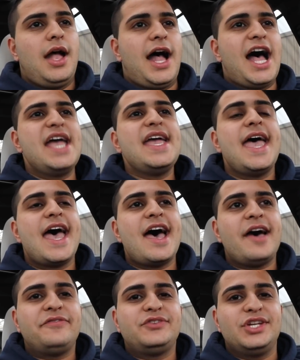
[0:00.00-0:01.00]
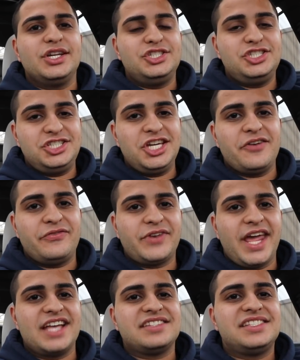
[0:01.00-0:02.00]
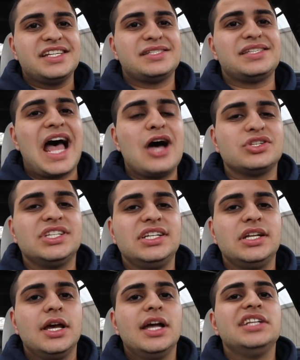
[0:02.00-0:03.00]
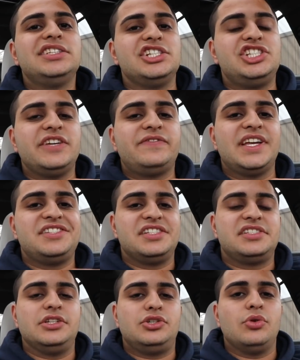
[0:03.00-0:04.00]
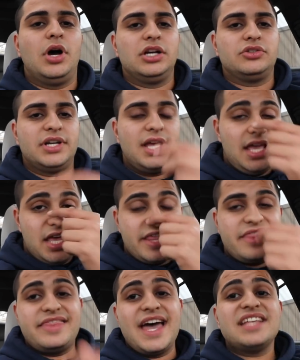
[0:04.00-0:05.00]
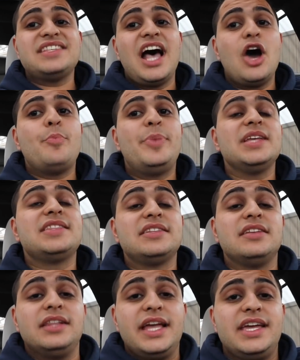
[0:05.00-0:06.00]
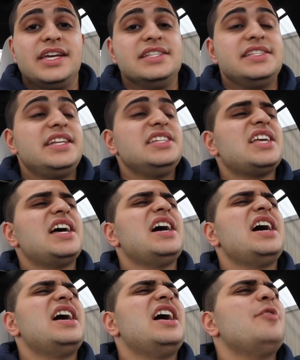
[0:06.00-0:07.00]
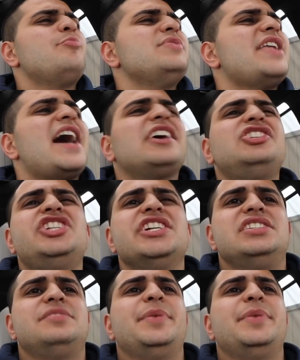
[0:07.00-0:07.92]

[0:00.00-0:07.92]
I have to shift at 6,000 to shift at 6,200. That's how big the delay is. It is obnoxious,